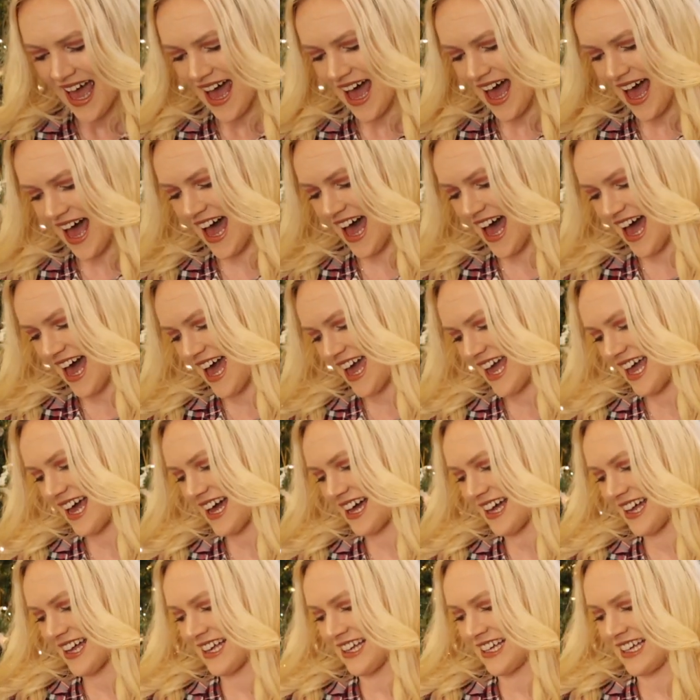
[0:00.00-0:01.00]

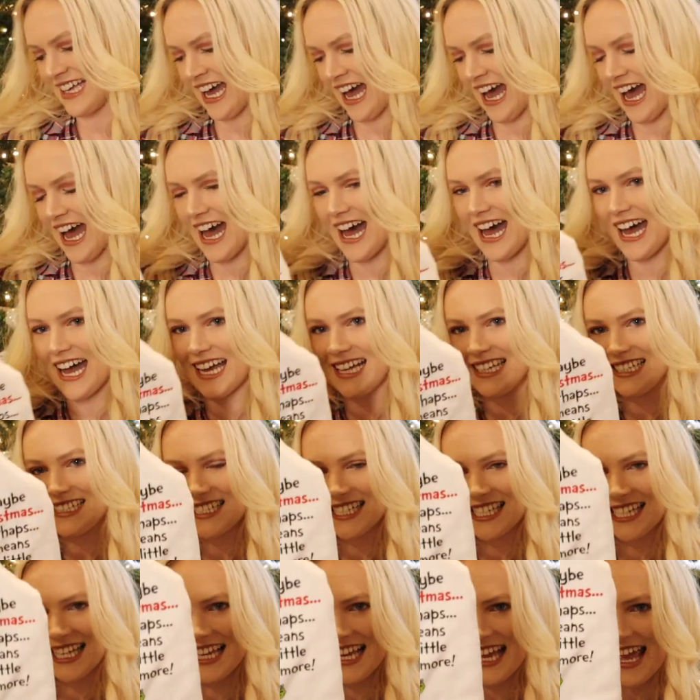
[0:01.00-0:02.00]
I
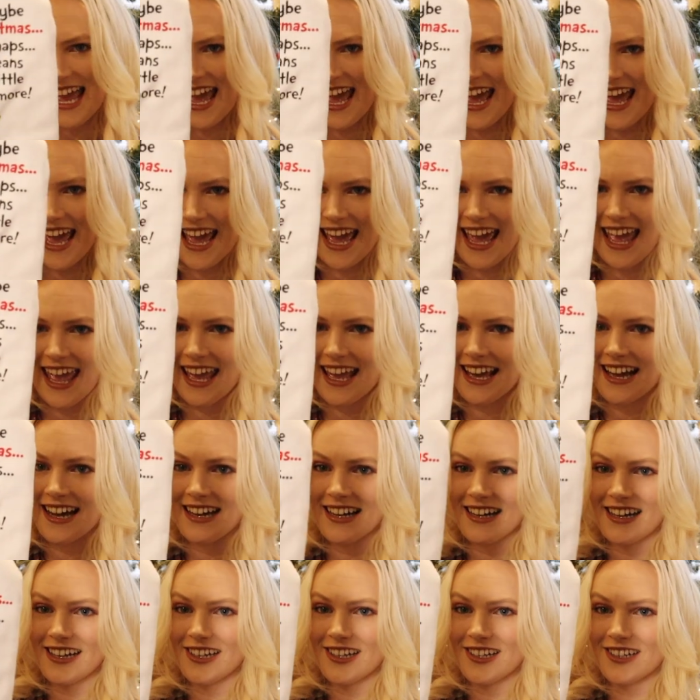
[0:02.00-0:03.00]
got a,
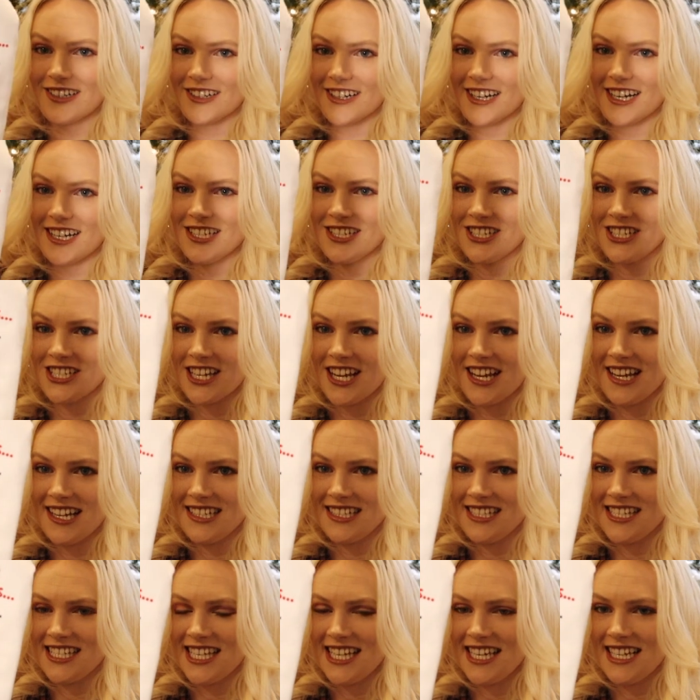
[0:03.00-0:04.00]
a
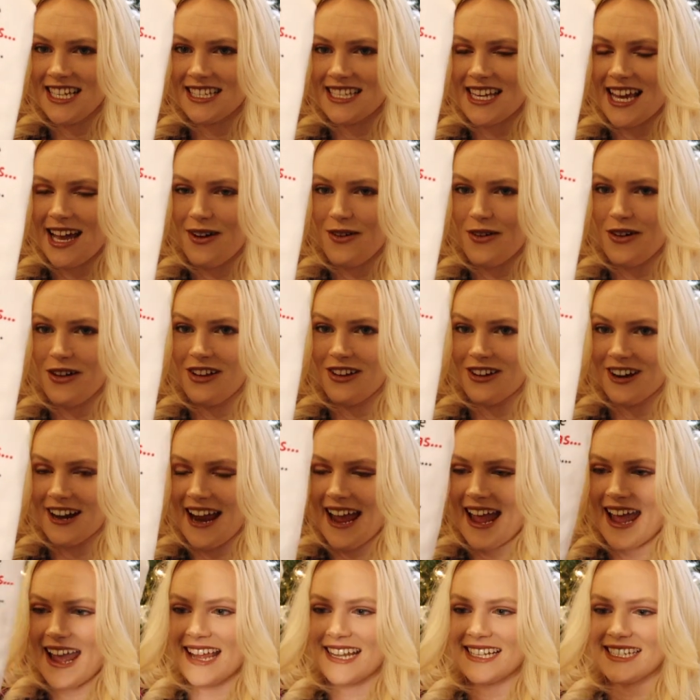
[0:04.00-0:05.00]
Grinch tea towel or
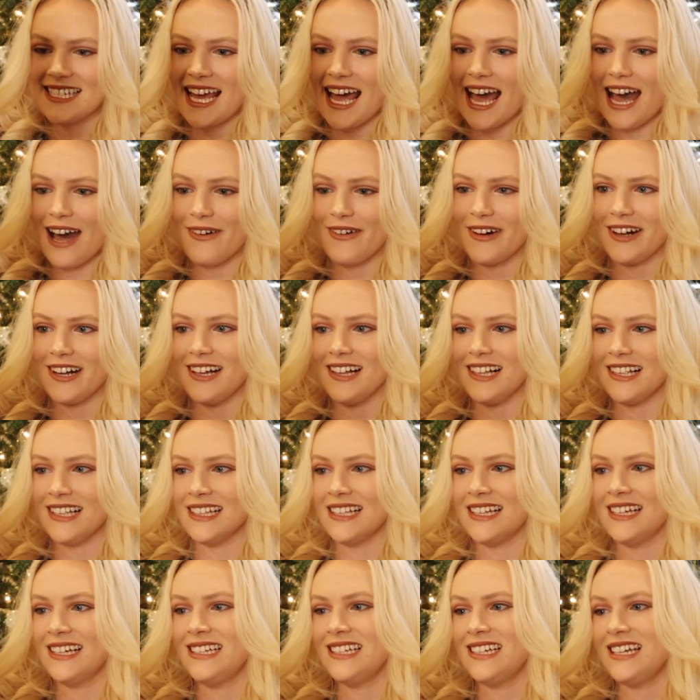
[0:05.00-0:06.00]
hand
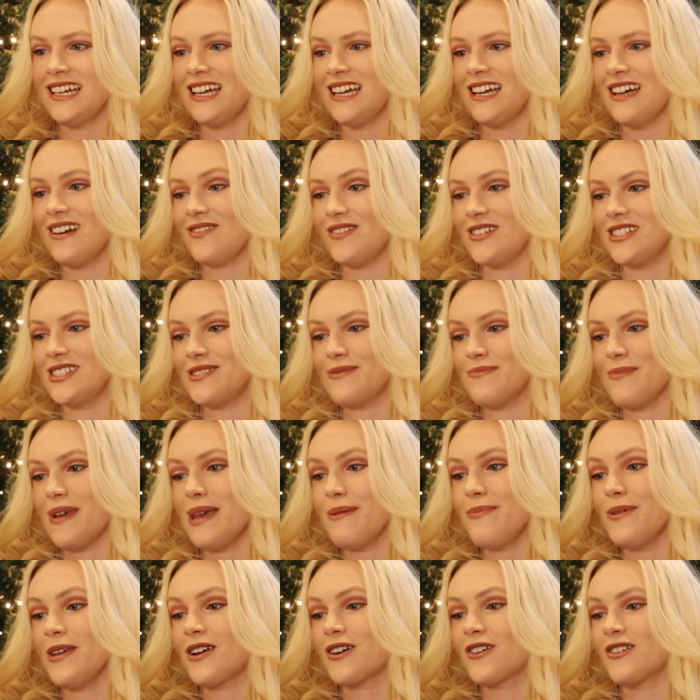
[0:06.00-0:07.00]
towel
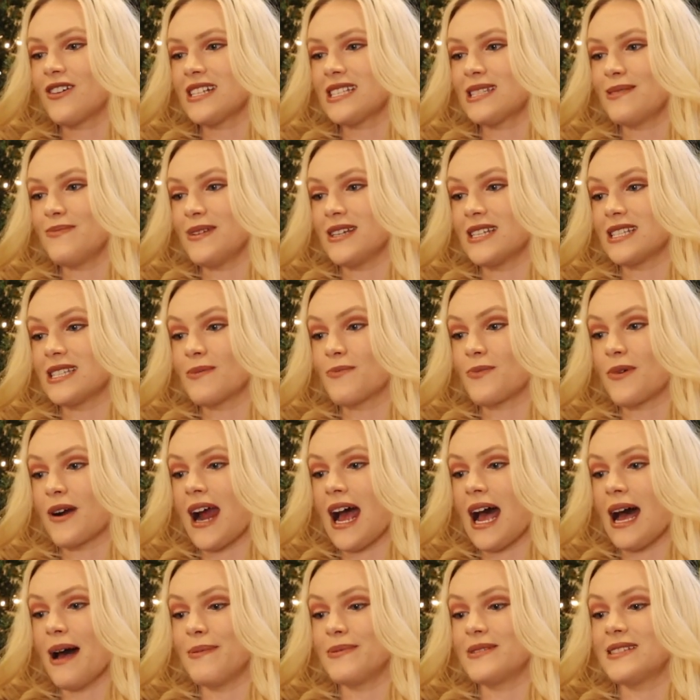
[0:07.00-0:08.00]
maybe Christmas
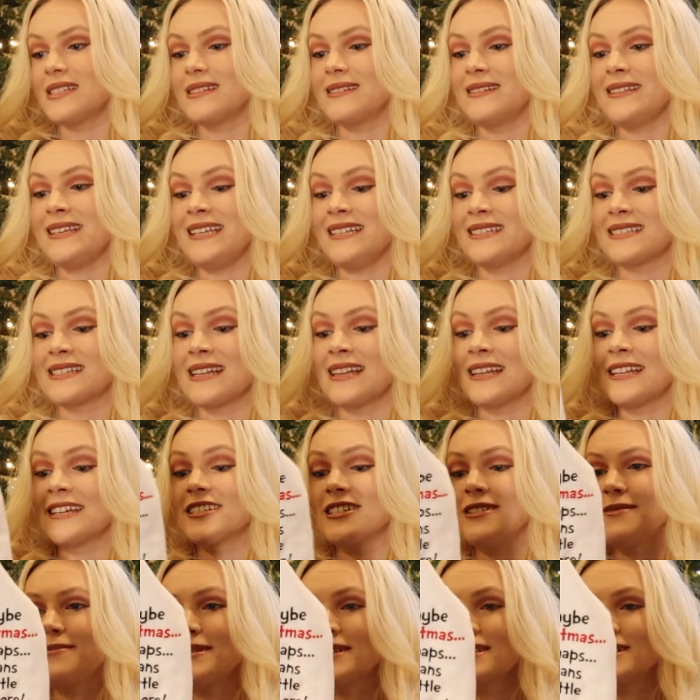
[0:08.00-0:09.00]
perhaps needs a
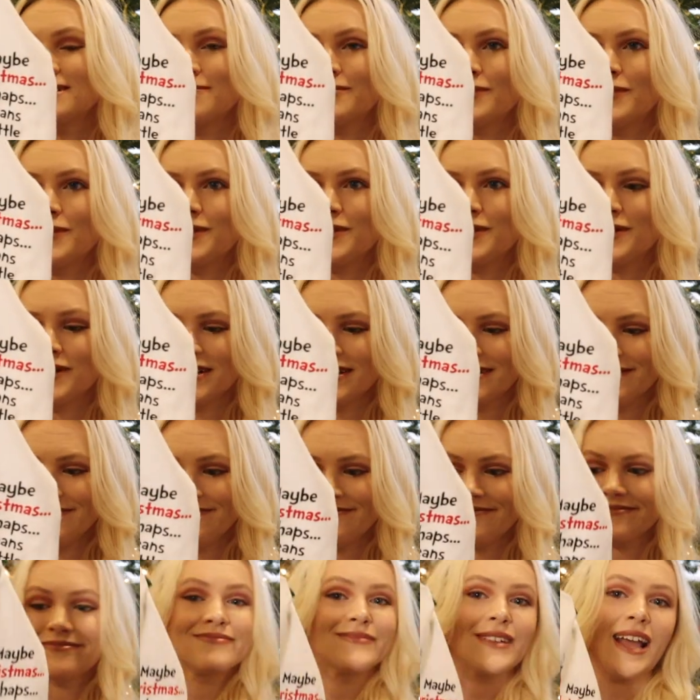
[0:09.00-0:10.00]
little bit more.
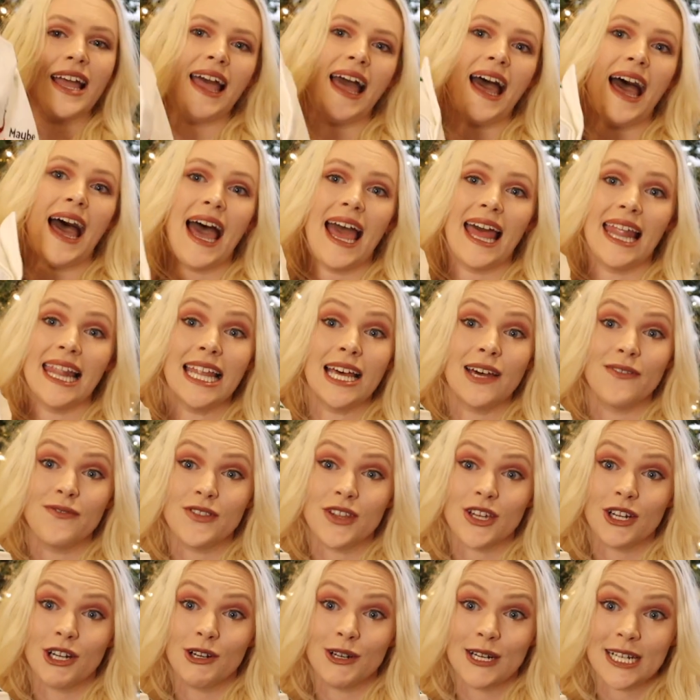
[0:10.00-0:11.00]
I love
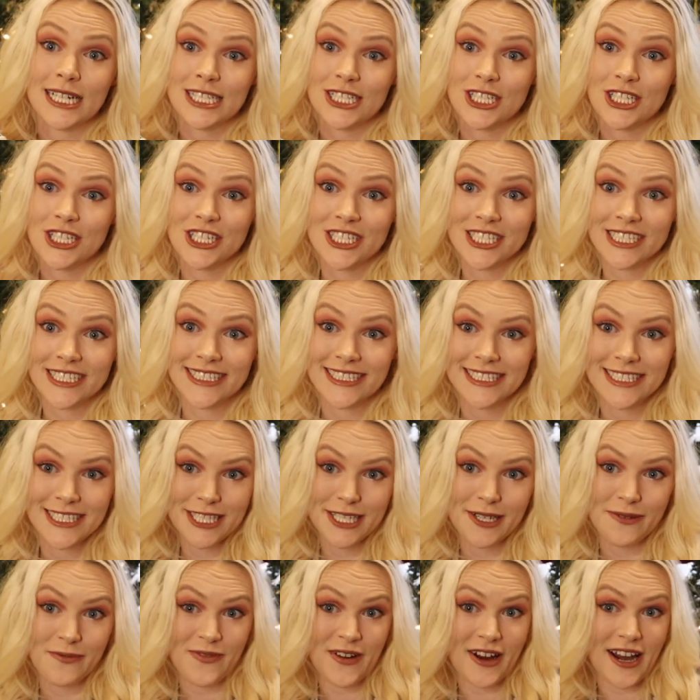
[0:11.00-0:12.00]
the Grinch.
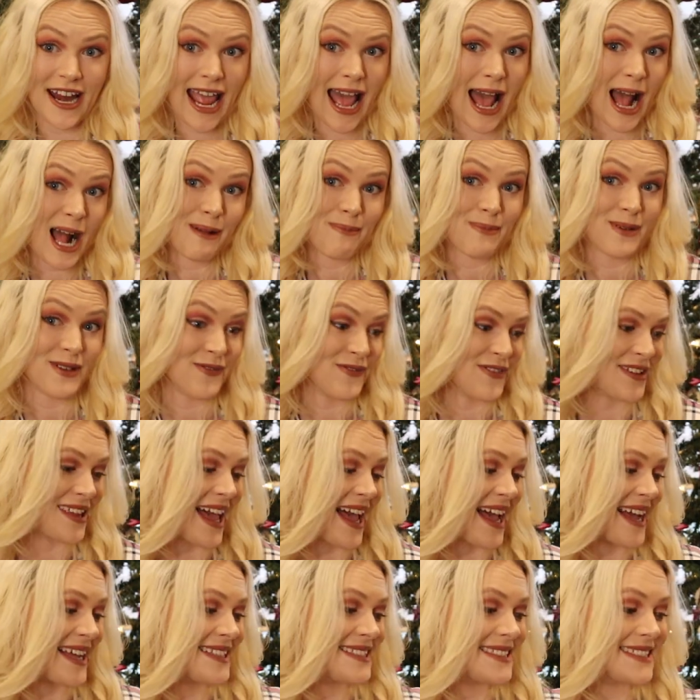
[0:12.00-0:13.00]
So very happy for
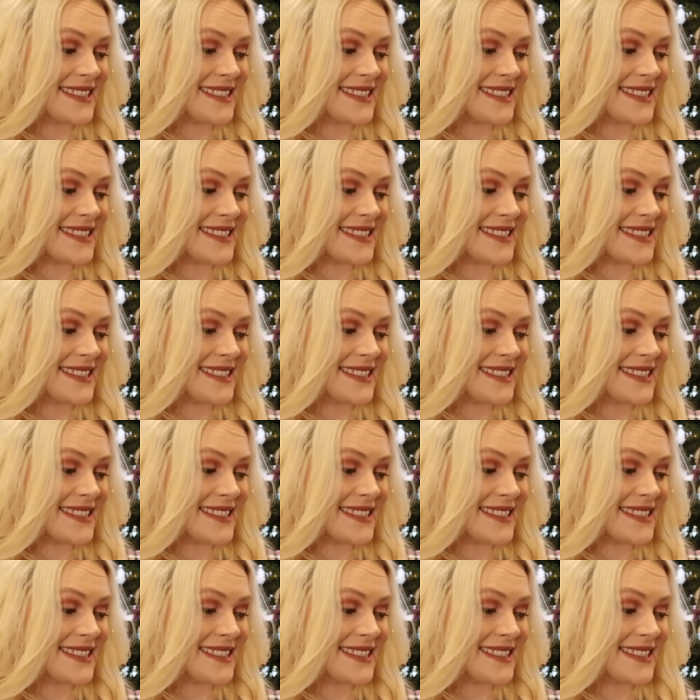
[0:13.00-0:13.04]
that.